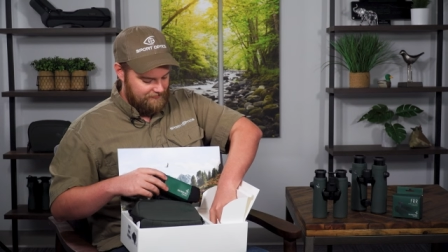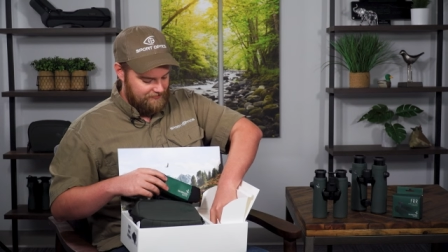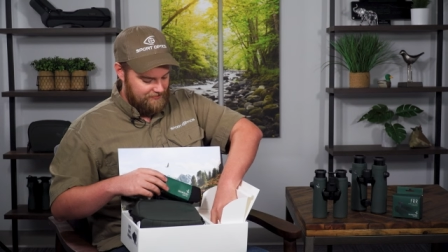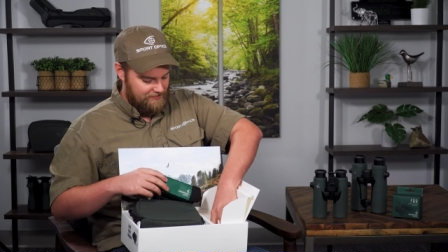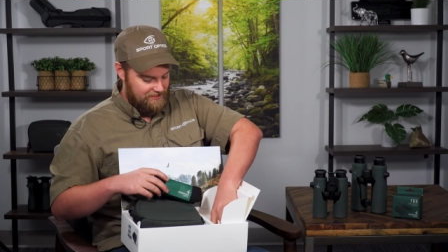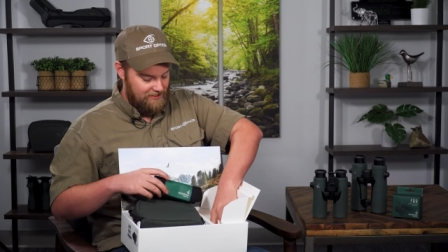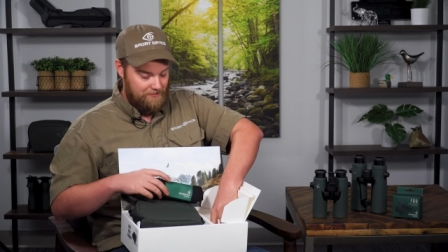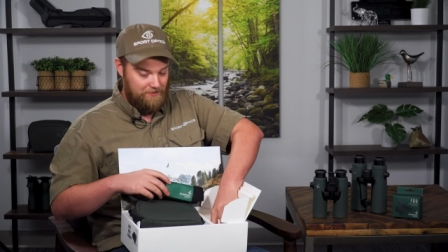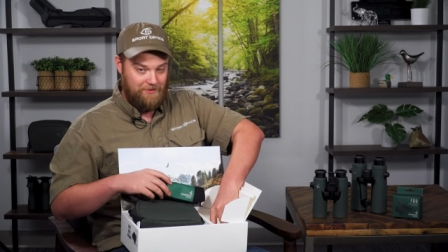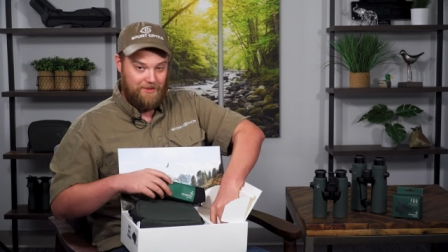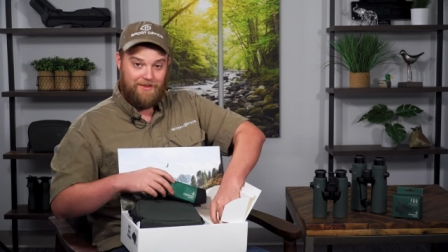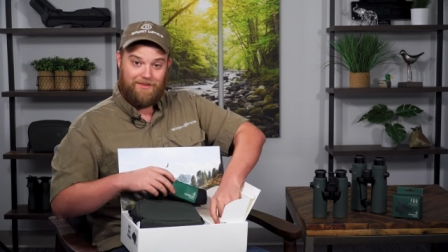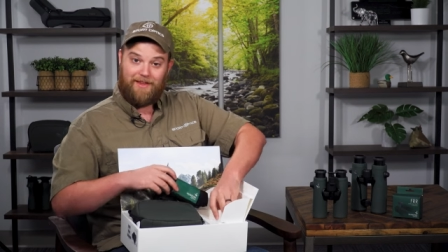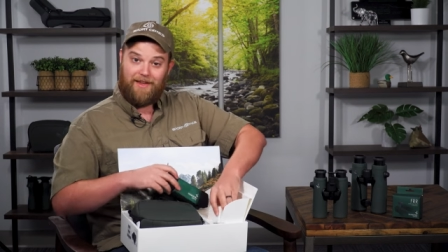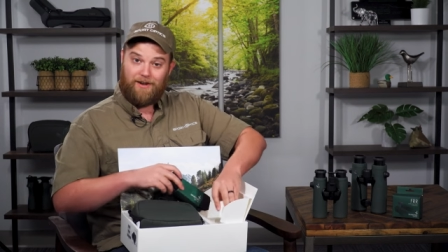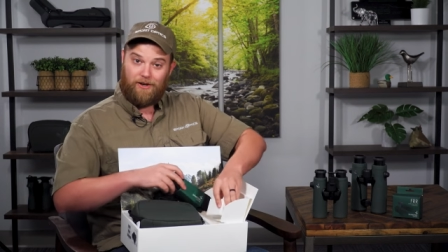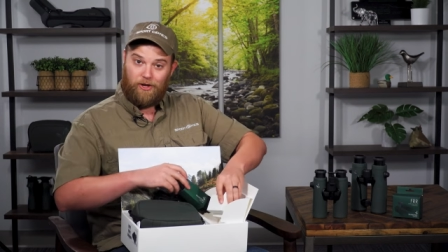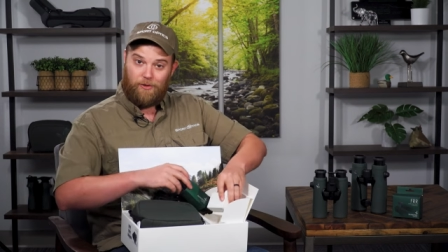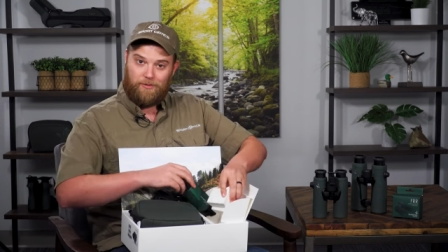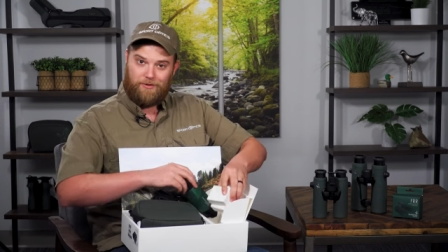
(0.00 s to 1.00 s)
something that
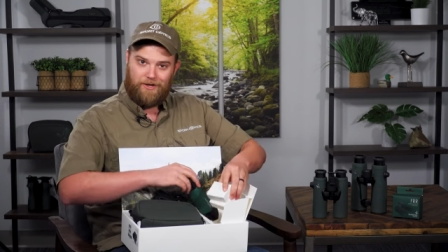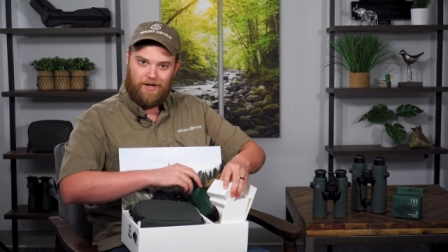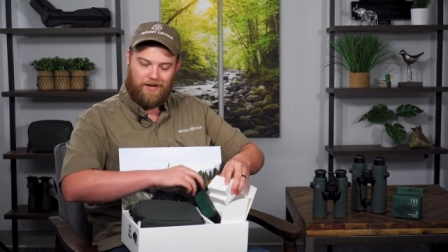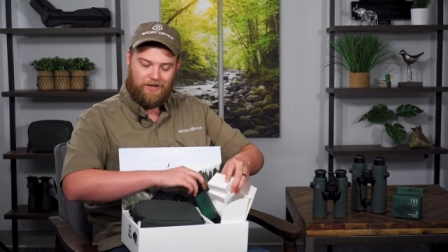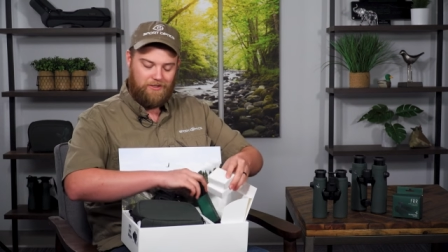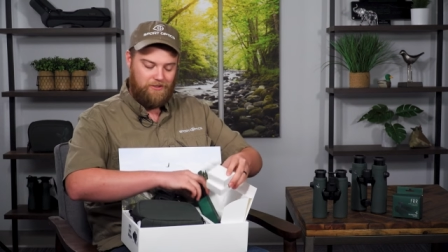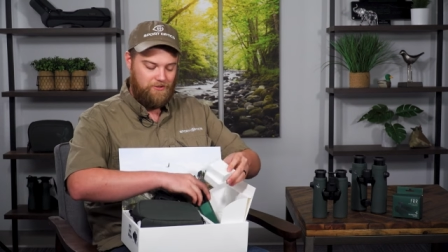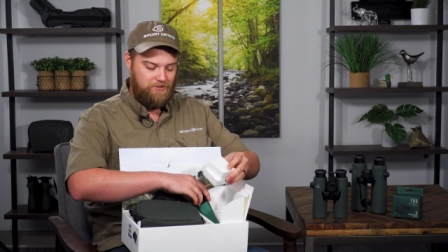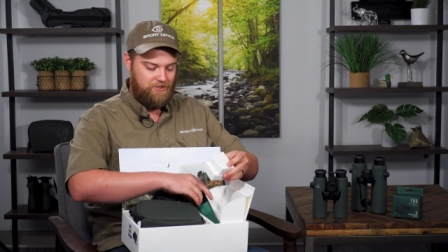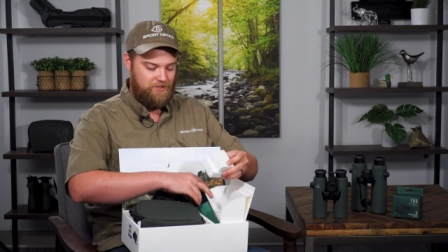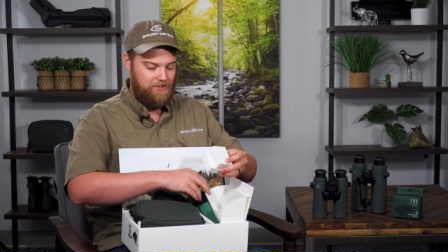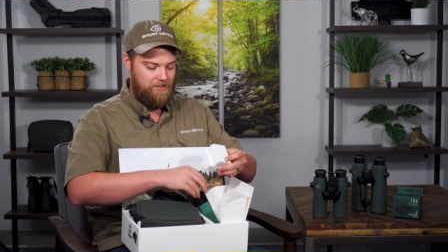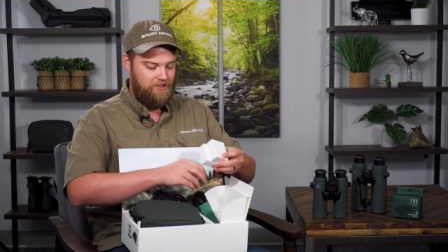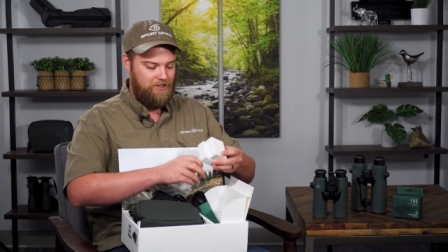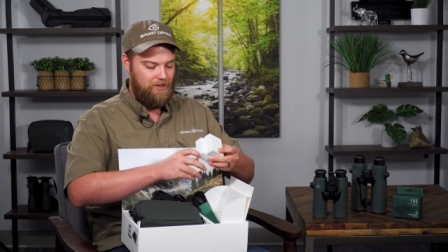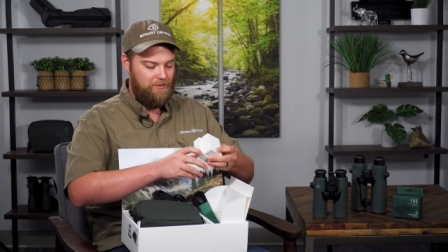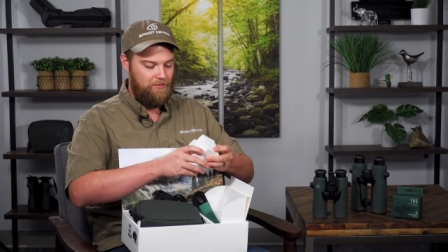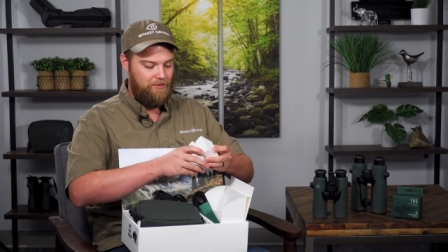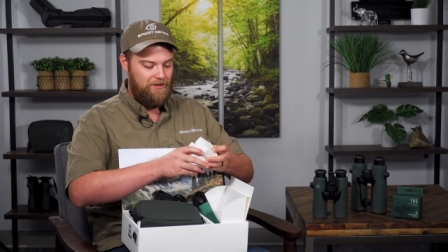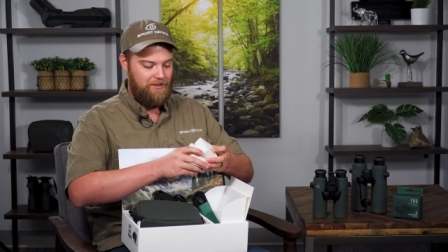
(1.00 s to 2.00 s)
not all binoculars are going to
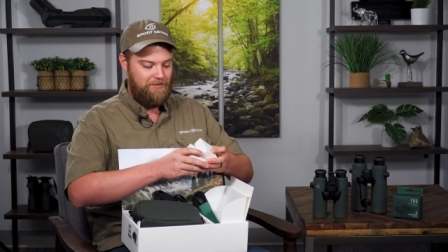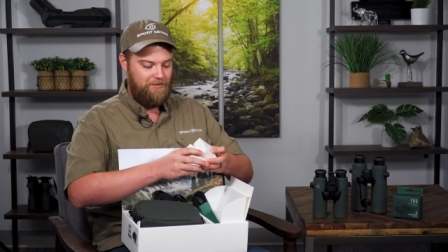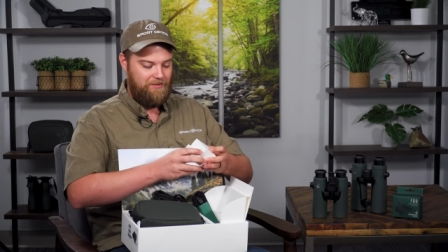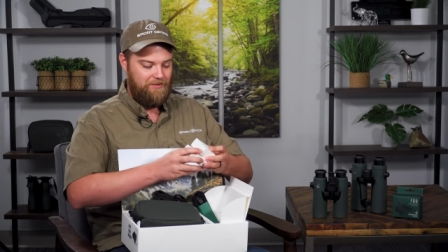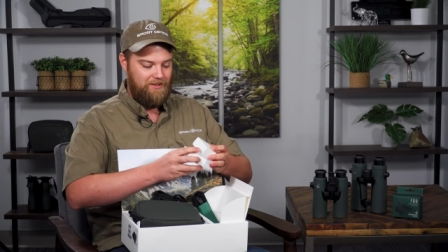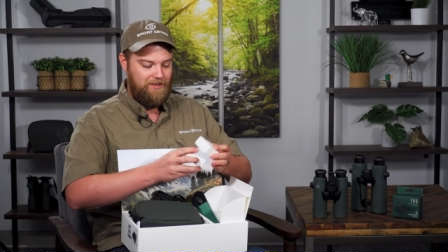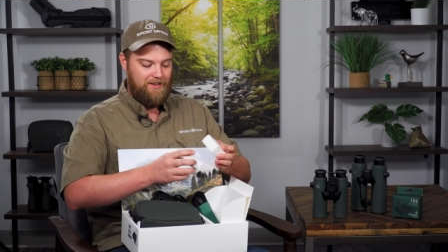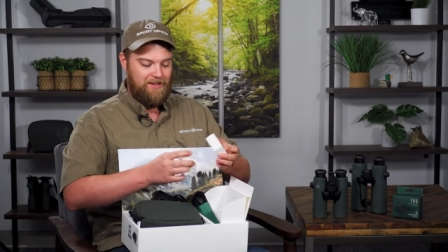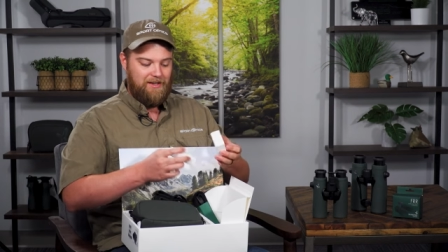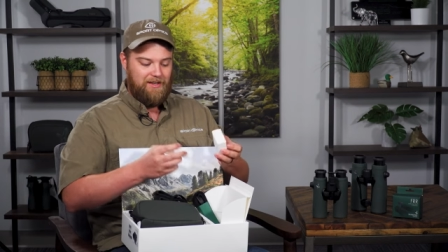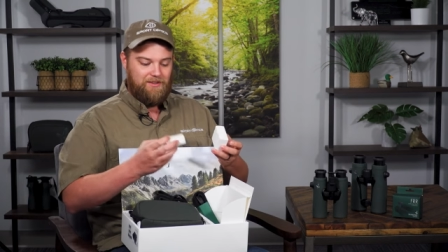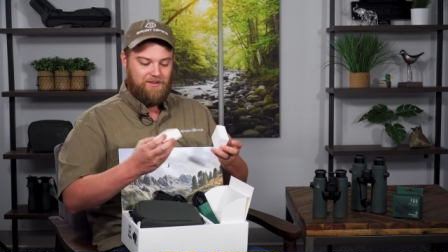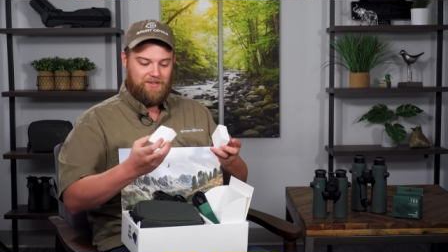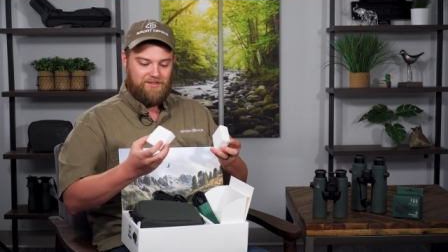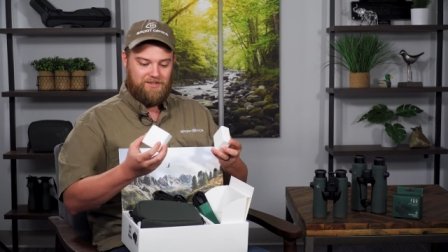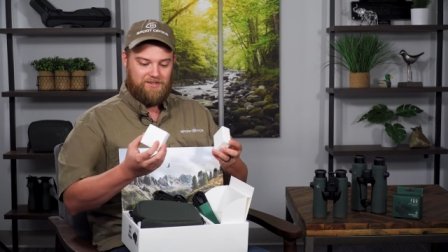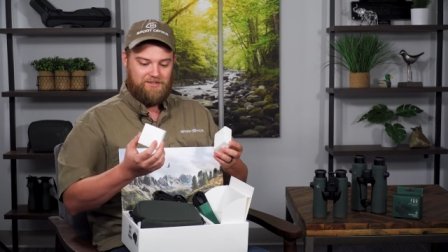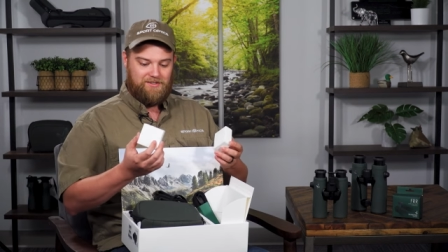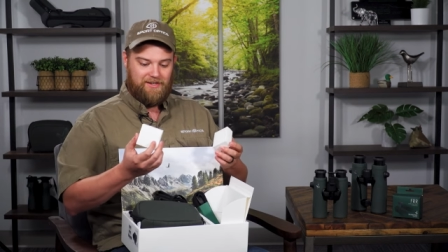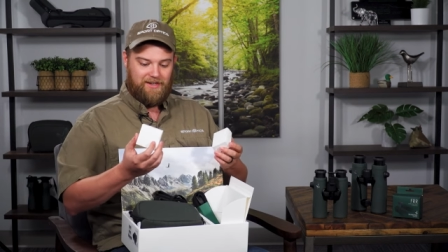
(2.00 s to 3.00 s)
come with
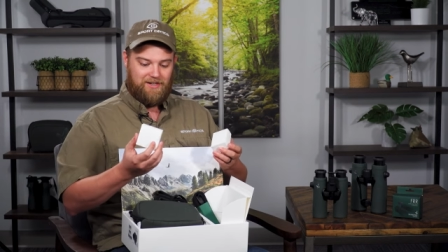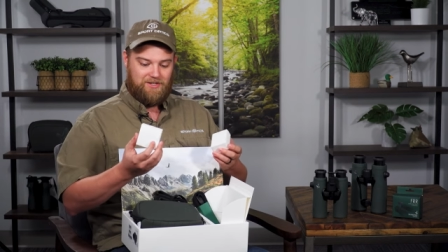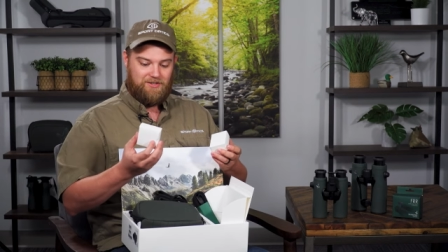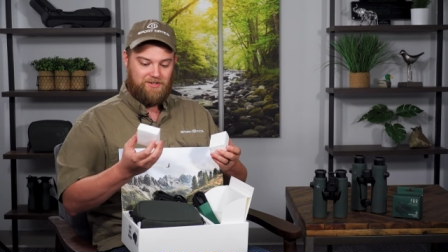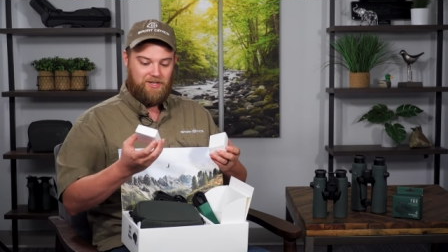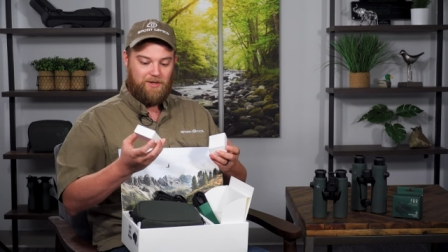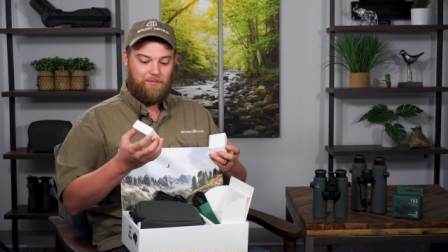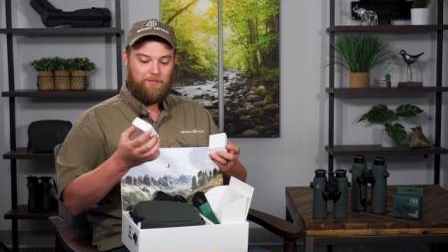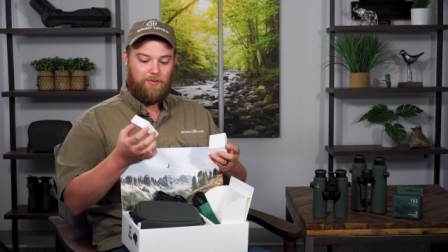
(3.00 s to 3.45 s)
this is actually a